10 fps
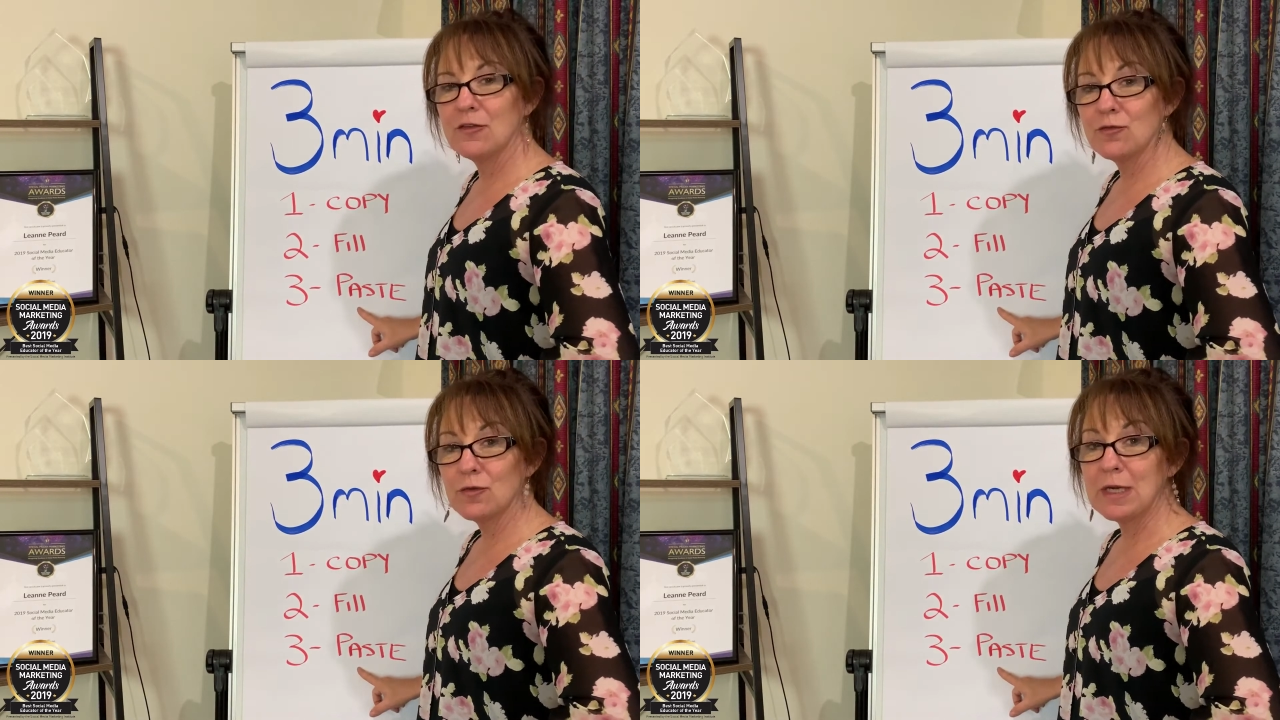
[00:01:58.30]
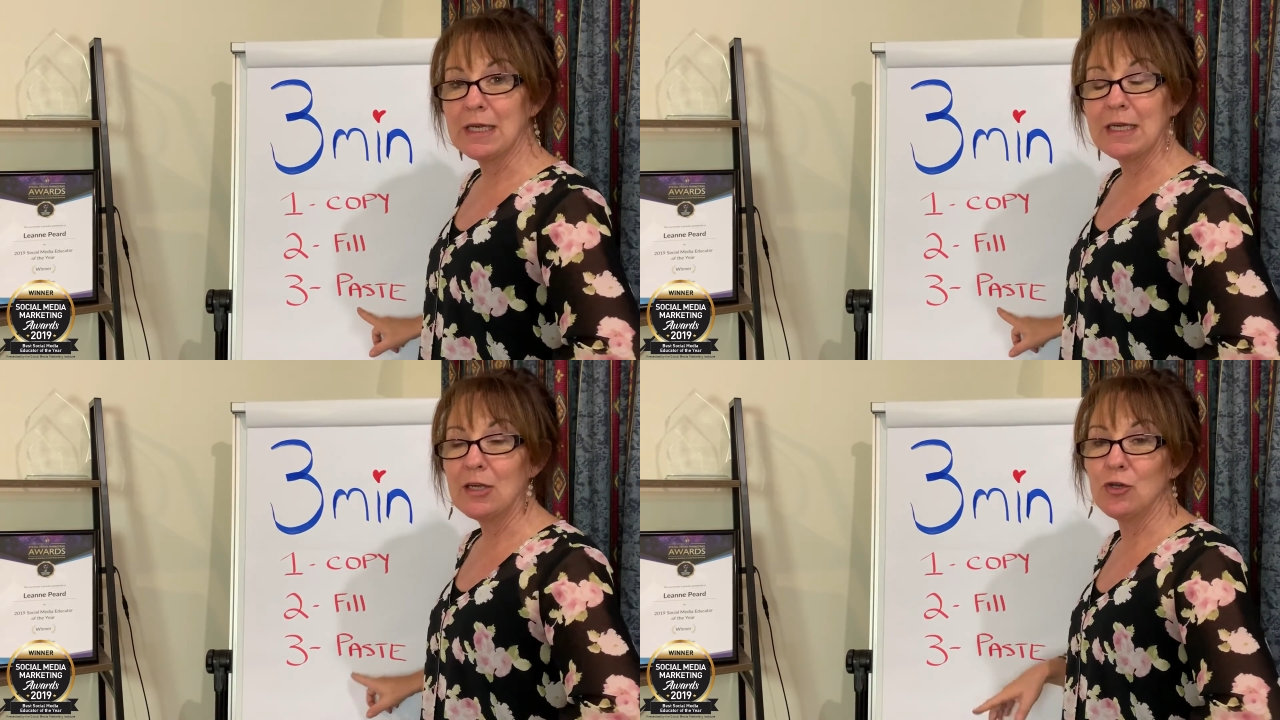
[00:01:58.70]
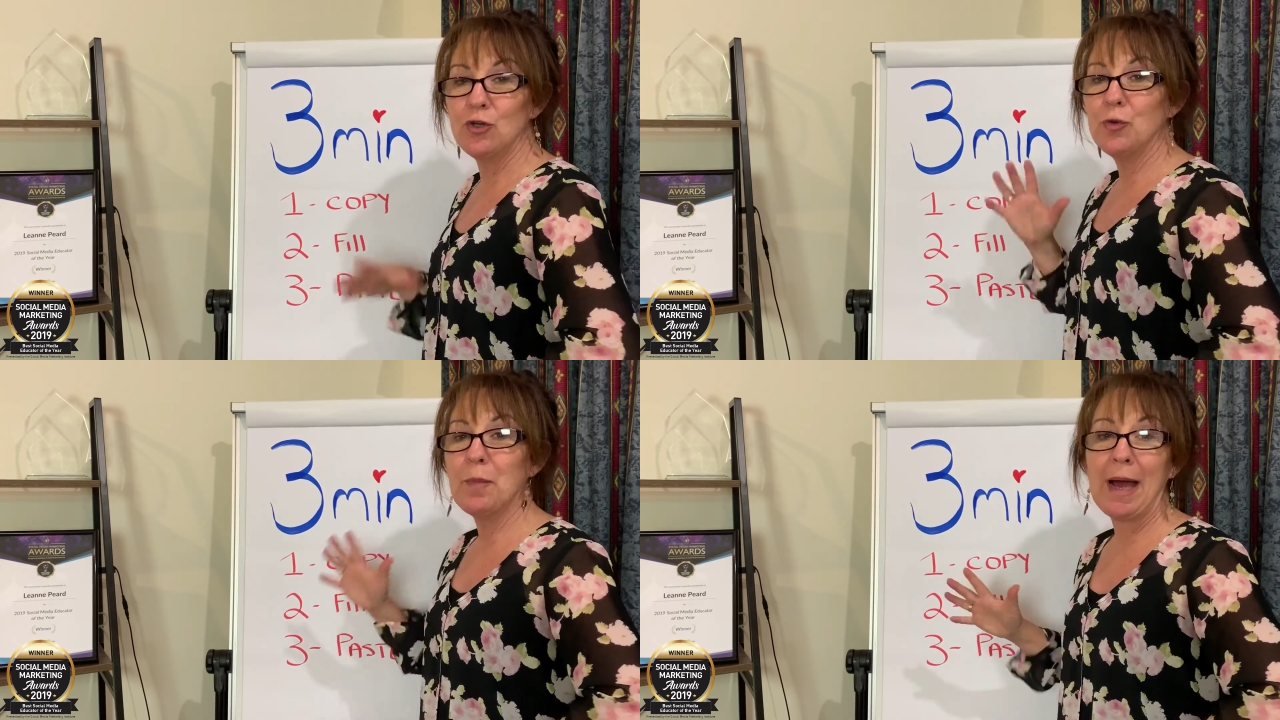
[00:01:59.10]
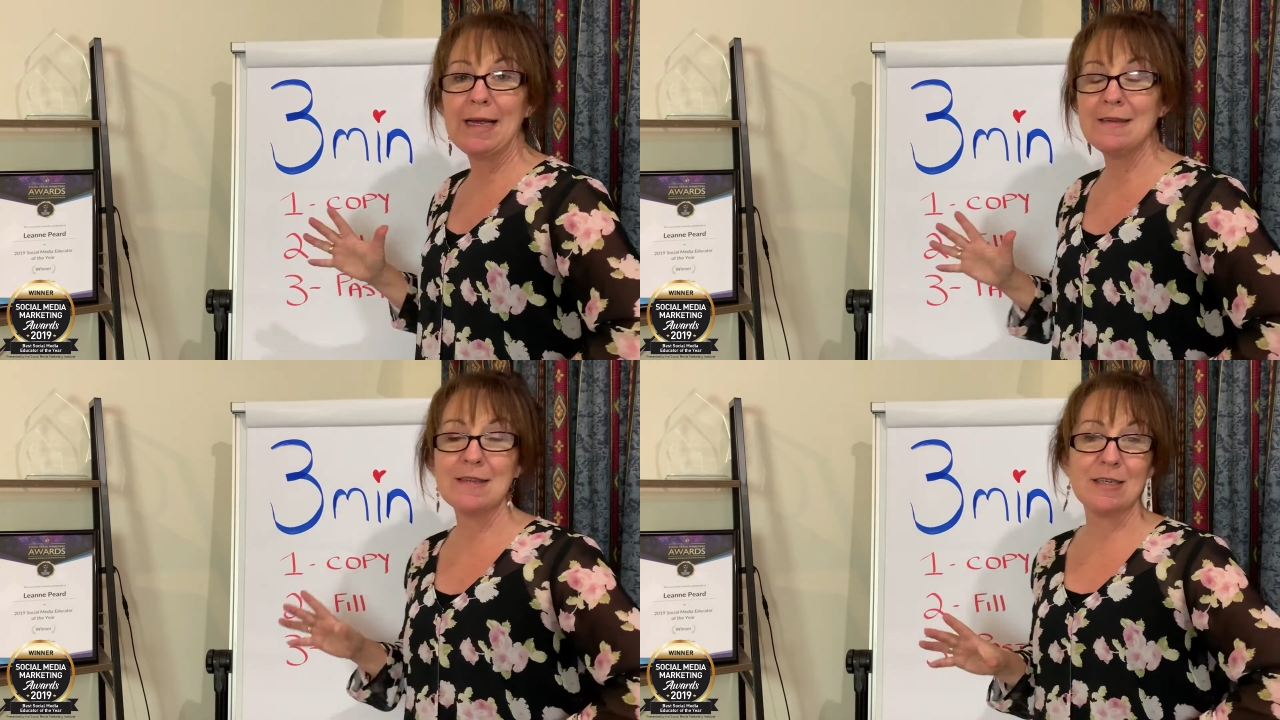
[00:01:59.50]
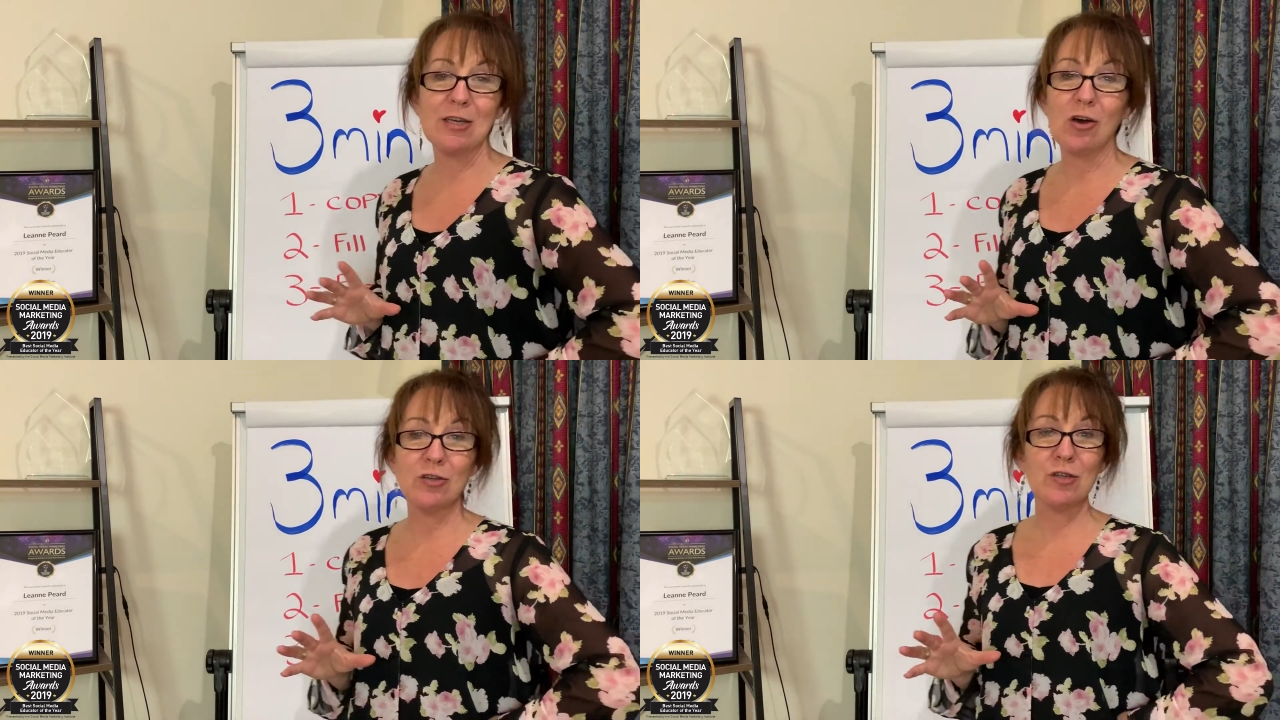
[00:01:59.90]
3, you paste it
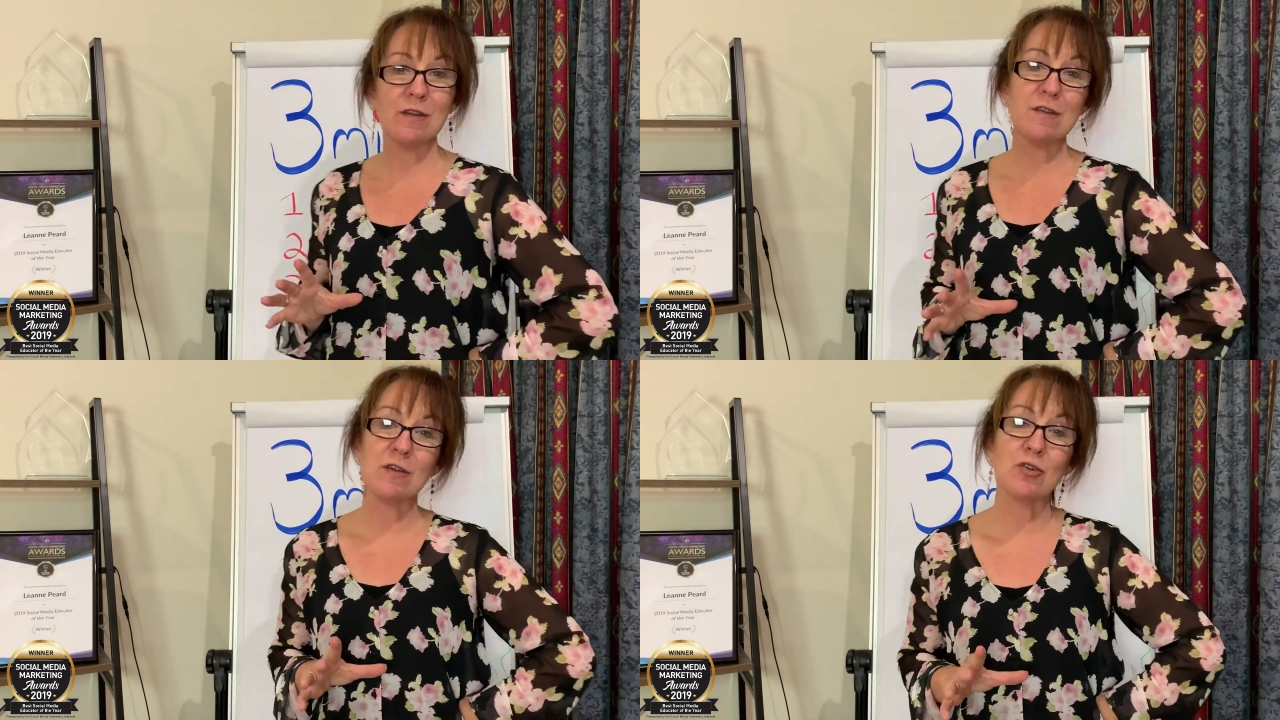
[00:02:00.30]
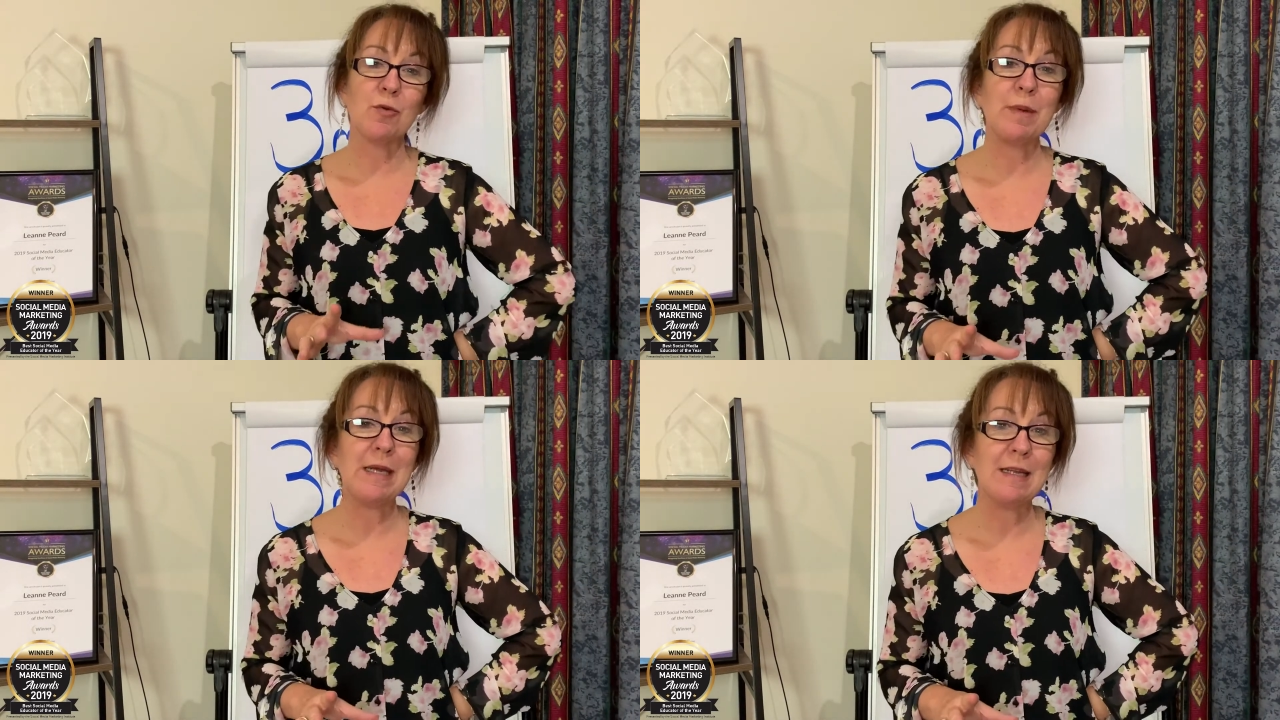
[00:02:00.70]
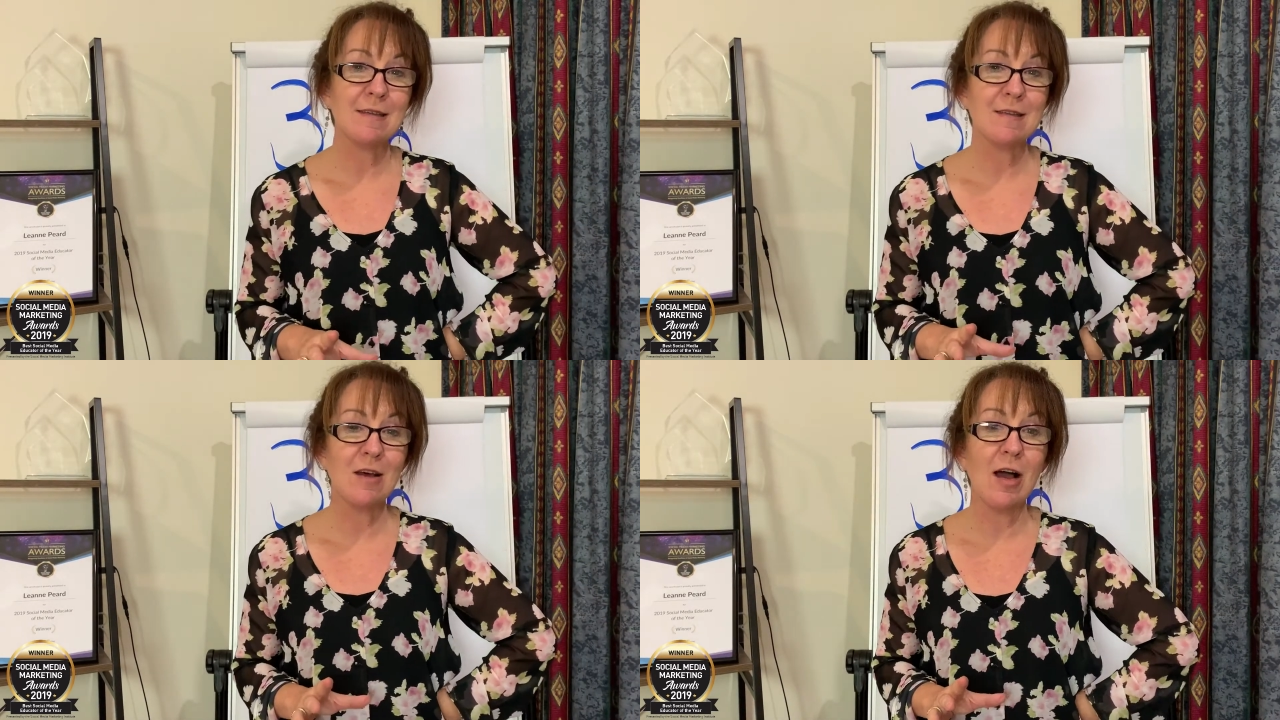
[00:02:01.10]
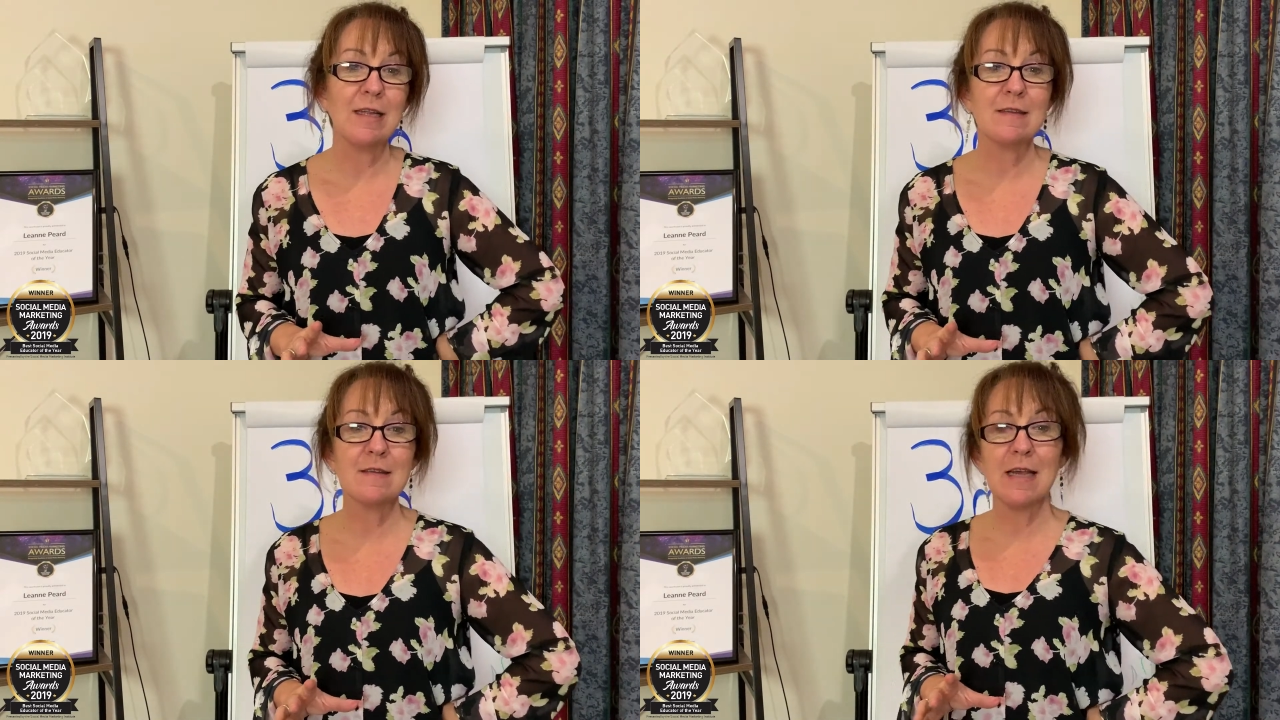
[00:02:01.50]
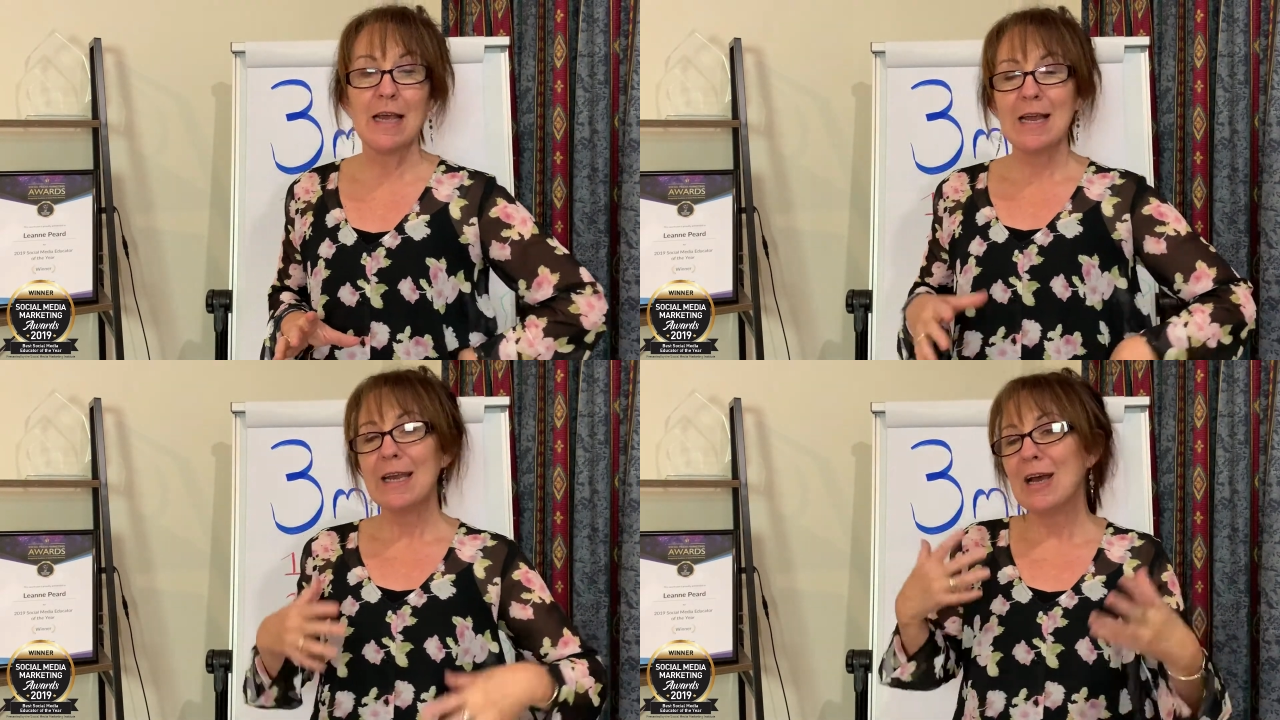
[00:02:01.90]
onto the social media sites.
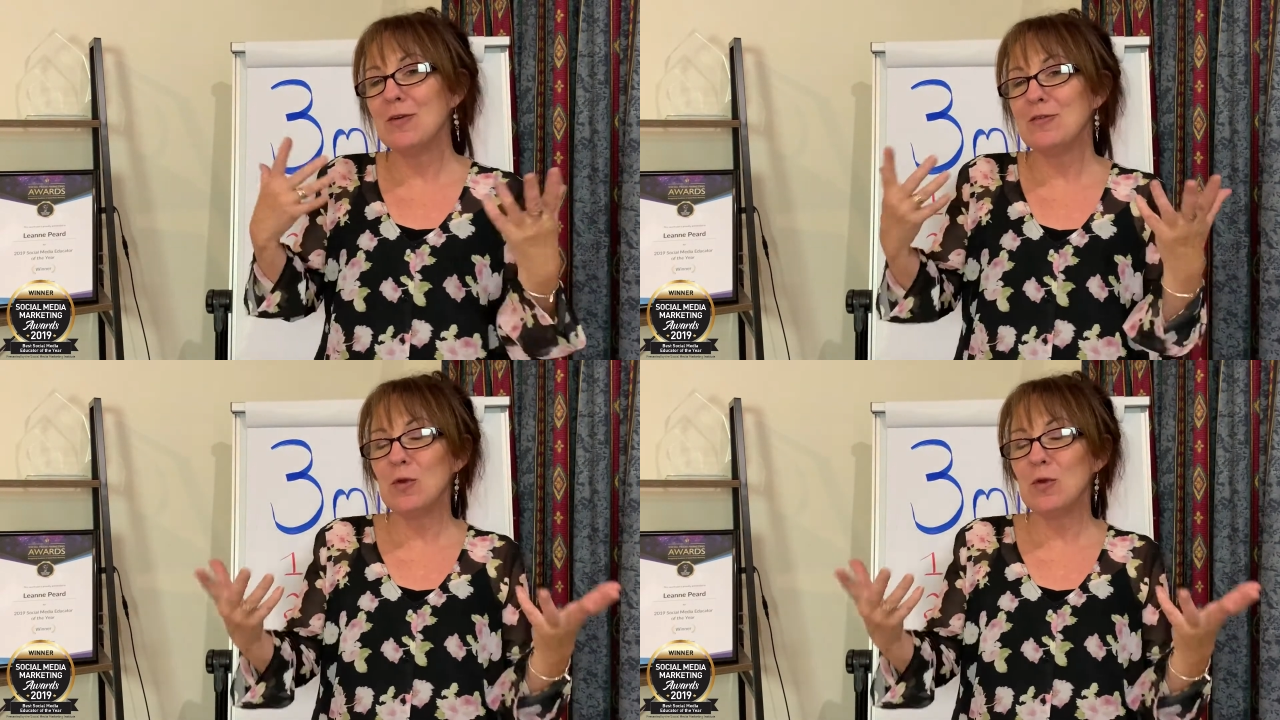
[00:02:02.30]
Now, if